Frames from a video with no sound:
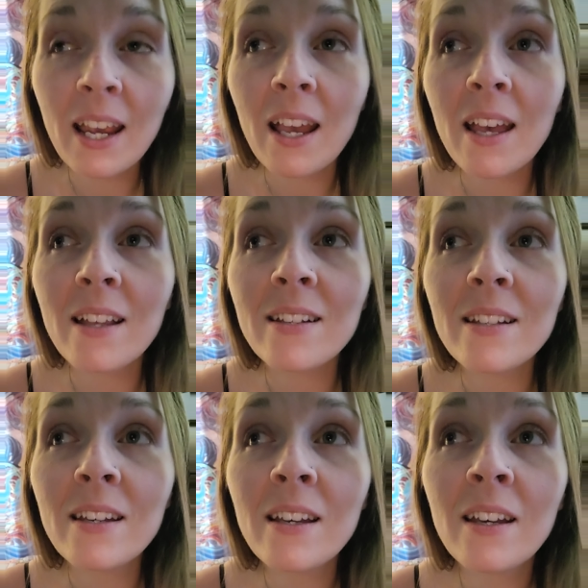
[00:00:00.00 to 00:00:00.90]
And
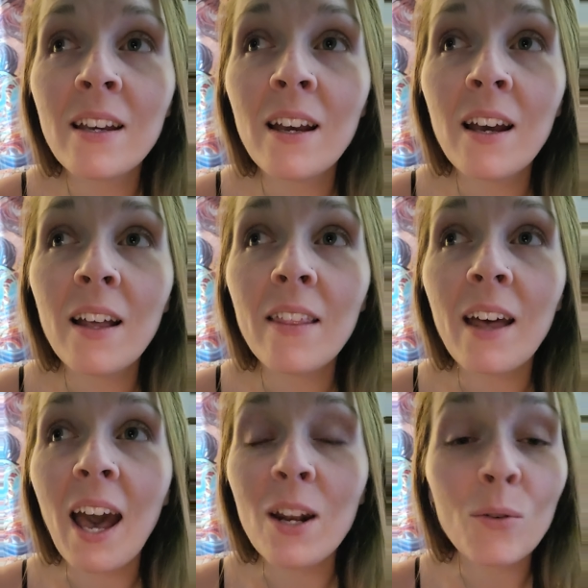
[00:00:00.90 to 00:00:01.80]

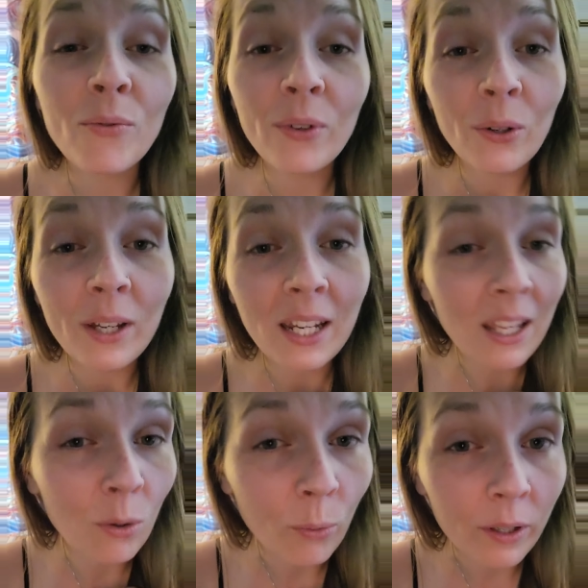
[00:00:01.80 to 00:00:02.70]
that I don't feel
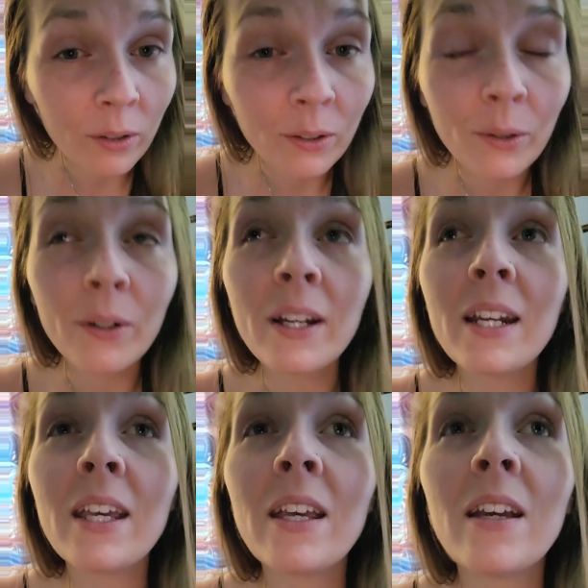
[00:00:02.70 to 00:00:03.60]
any ill will or
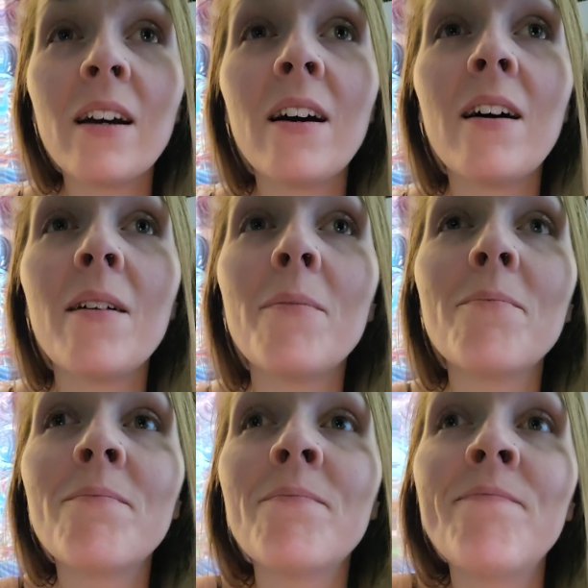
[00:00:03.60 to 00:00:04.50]
any
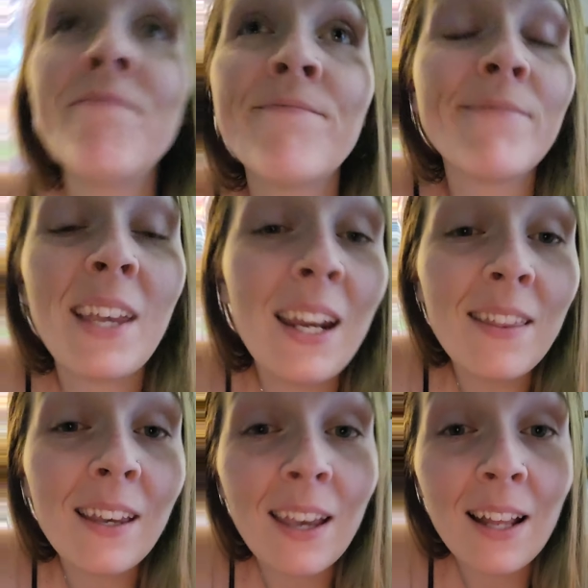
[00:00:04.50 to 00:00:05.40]
um,
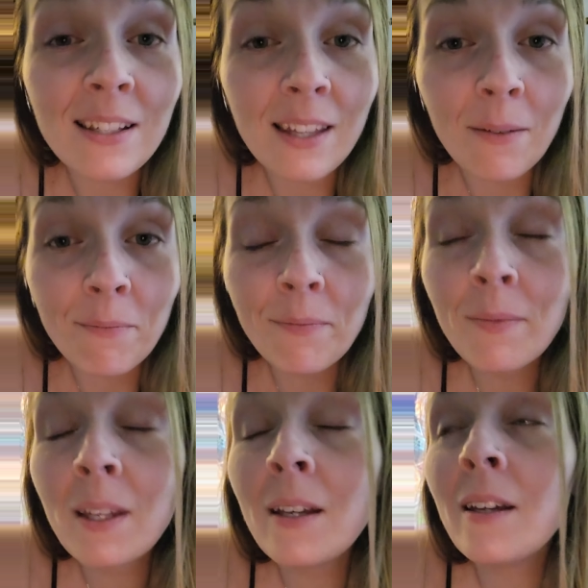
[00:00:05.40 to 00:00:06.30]
anything against them.
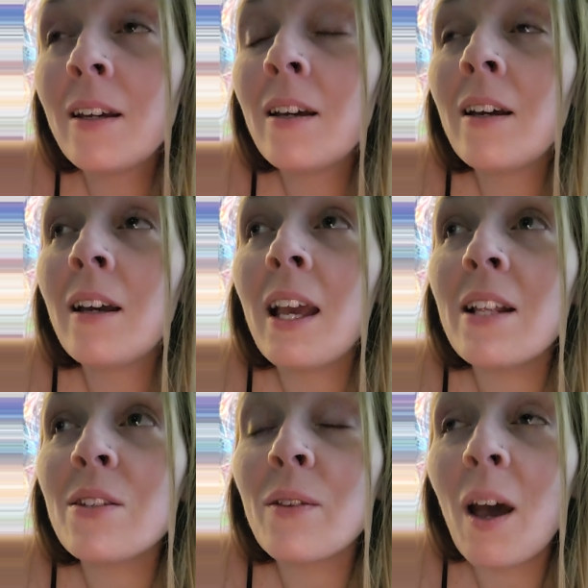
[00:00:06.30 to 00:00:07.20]

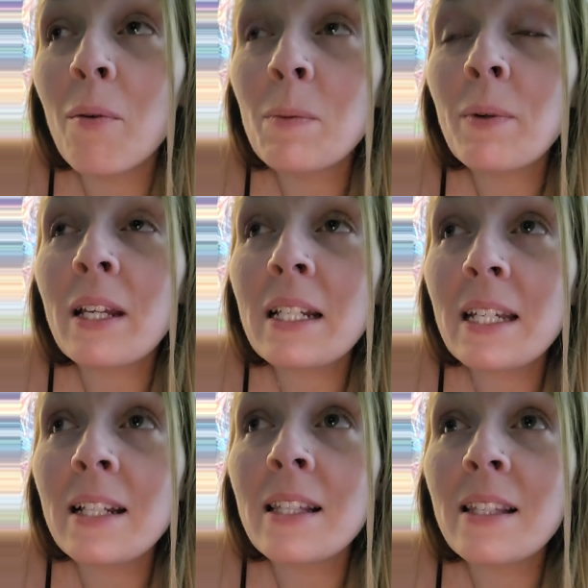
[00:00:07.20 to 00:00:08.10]
And so that was pretty
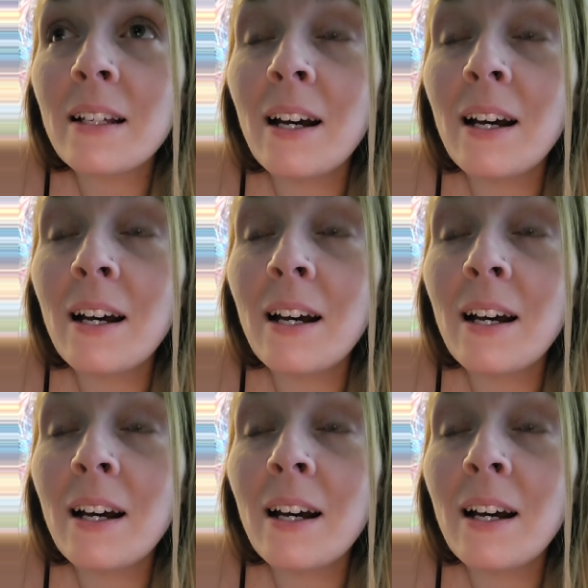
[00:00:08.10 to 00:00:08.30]
intense.